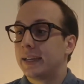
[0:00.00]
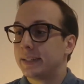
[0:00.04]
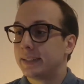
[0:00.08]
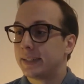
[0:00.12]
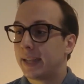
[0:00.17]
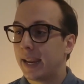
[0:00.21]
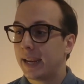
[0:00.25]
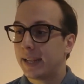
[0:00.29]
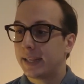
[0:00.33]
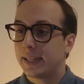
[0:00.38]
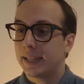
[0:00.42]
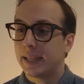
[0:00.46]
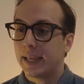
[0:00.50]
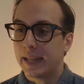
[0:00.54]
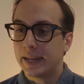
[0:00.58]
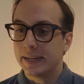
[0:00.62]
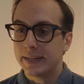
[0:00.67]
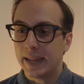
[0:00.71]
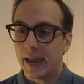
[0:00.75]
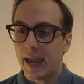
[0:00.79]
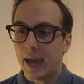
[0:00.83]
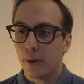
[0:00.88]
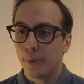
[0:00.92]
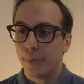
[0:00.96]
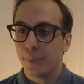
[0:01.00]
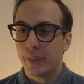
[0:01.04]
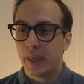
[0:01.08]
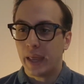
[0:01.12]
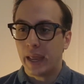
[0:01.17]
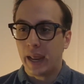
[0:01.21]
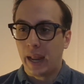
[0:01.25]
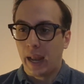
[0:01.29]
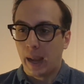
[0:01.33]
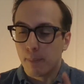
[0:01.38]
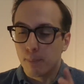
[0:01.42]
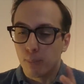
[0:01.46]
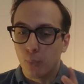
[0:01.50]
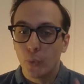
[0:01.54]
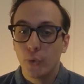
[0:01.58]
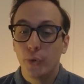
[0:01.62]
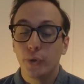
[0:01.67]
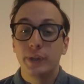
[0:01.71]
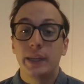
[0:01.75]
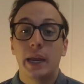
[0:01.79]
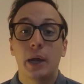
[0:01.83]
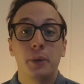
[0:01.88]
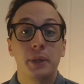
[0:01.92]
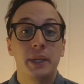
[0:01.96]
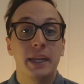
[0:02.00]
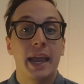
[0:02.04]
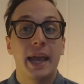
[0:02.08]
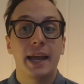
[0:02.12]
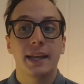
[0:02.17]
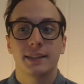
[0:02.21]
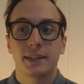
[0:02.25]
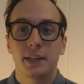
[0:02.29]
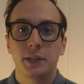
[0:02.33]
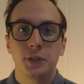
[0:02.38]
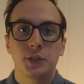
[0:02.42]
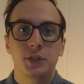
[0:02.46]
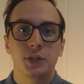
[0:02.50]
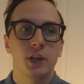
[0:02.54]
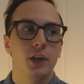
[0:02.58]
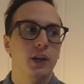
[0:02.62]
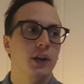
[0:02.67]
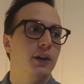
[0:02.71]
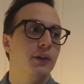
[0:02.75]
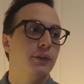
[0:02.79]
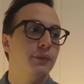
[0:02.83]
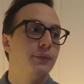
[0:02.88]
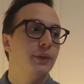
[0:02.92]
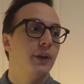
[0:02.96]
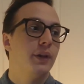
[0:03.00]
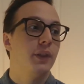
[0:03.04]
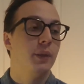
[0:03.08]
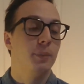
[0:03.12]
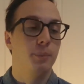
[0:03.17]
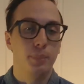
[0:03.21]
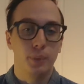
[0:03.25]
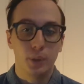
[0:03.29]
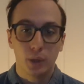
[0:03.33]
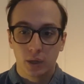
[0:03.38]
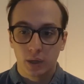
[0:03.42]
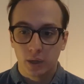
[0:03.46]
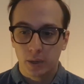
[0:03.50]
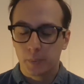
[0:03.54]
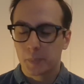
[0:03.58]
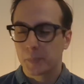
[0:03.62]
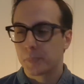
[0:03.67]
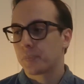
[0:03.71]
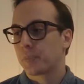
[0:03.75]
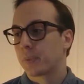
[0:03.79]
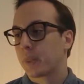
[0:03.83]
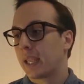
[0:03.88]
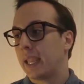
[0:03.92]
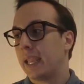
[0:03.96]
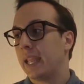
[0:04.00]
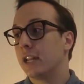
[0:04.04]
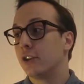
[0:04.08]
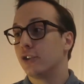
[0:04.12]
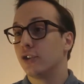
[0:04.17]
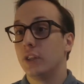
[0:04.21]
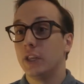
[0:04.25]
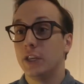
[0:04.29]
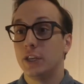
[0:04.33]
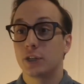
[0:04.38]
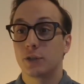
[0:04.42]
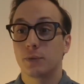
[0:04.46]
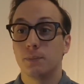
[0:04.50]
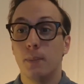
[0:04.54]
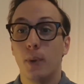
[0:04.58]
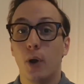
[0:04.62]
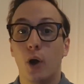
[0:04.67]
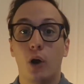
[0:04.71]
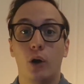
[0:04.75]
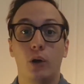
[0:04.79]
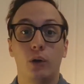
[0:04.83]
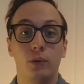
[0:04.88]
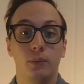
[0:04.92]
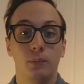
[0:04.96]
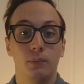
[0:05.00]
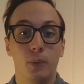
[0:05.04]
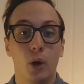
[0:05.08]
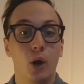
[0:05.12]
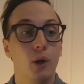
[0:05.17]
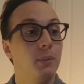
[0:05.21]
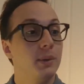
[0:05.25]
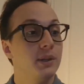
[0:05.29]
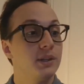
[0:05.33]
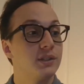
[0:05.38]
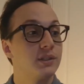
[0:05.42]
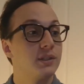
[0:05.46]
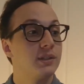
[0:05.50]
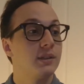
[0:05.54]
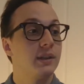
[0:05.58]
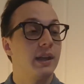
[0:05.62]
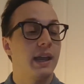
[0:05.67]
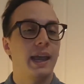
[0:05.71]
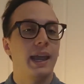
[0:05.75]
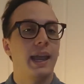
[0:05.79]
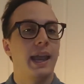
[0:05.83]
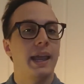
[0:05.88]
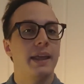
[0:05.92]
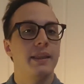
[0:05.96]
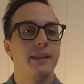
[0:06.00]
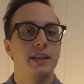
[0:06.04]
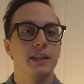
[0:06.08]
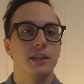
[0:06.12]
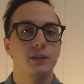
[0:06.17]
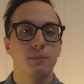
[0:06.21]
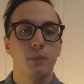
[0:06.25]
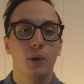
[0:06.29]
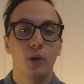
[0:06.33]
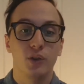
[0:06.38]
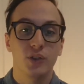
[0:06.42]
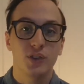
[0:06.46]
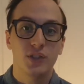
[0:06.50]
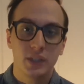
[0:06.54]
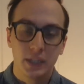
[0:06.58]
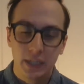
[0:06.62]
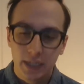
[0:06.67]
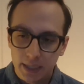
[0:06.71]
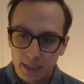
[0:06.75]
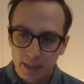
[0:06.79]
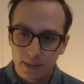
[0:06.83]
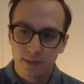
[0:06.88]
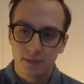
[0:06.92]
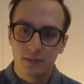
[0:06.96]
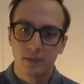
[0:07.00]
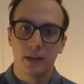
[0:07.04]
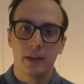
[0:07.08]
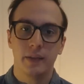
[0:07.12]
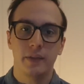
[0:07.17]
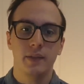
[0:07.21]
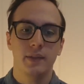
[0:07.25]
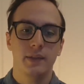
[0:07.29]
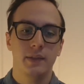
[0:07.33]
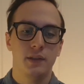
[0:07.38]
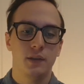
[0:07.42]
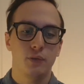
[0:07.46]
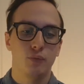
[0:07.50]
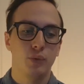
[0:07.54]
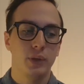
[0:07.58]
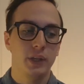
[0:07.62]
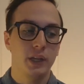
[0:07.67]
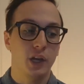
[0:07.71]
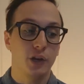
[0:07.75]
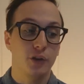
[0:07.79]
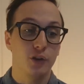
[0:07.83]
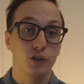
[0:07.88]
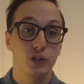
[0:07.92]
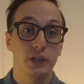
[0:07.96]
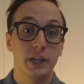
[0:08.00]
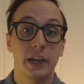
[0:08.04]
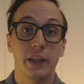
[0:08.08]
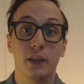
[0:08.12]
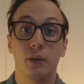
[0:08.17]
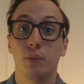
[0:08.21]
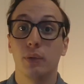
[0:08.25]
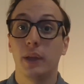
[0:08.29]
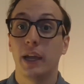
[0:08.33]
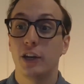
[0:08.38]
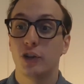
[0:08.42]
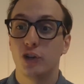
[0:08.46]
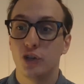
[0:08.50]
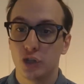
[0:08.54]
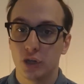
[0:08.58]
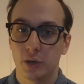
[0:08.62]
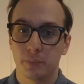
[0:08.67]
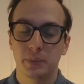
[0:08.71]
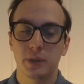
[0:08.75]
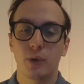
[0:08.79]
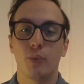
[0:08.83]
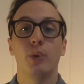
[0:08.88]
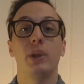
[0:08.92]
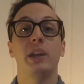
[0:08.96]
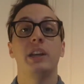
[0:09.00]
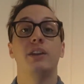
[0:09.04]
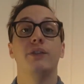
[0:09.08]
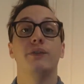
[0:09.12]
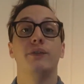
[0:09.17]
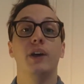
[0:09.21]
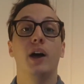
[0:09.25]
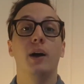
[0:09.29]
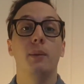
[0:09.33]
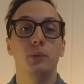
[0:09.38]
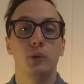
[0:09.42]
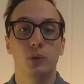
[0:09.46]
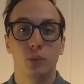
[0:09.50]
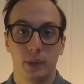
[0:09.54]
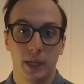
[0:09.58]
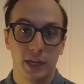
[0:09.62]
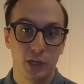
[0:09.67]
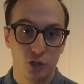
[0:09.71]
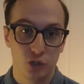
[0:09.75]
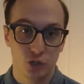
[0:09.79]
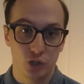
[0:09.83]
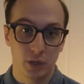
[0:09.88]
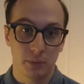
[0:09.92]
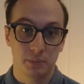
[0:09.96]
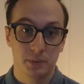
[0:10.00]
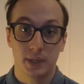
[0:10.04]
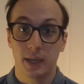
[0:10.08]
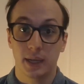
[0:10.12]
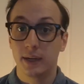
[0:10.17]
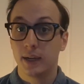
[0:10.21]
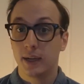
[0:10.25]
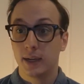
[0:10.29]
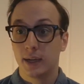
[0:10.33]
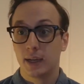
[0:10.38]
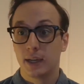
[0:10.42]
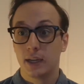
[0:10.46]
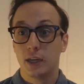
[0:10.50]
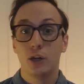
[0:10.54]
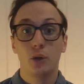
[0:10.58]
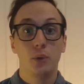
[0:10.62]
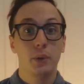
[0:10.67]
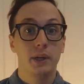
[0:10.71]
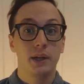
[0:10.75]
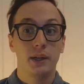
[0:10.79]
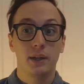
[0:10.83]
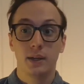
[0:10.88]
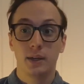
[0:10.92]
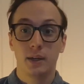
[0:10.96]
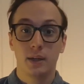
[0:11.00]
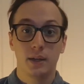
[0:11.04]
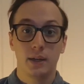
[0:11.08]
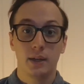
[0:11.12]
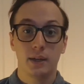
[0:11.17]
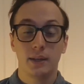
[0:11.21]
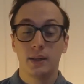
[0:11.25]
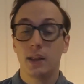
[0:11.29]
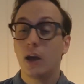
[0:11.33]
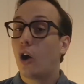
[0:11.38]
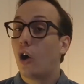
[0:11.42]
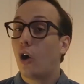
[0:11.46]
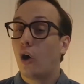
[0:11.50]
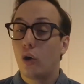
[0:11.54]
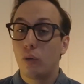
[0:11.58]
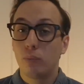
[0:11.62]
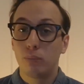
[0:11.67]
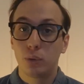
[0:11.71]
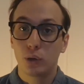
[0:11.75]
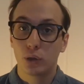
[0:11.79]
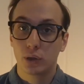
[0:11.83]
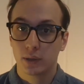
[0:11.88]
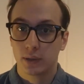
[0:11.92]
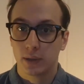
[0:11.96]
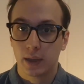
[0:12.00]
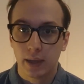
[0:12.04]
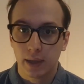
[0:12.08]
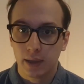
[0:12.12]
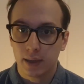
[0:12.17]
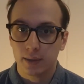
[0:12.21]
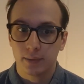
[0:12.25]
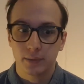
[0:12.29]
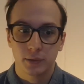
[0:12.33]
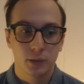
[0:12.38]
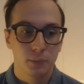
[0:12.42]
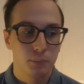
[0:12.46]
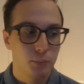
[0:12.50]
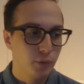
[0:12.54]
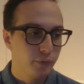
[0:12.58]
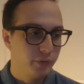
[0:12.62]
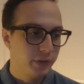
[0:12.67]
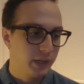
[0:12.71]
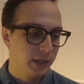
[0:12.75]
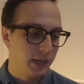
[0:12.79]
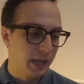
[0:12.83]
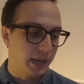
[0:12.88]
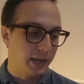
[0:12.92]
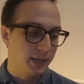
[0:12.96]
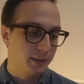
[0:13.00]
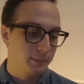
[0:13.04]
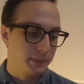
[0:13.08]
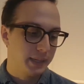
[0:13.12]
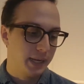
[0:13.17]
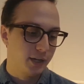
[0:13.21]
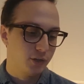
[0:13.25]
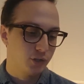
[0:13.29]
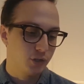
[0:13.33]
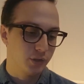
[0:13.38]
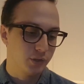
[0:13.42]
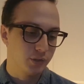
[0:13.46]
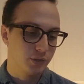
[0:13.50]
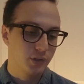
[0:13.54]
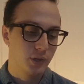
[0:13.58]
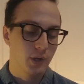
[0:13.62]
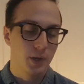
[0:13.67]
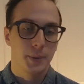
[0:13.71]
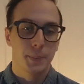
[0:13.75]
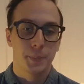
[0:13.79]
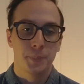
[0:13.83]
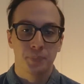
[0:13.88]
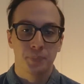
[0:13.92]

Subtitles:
take down and boil down the essence of the book into these small moments and these small scenes and to really understand the relationships and really develop the relationships. That, you know, in all book to movie adaptations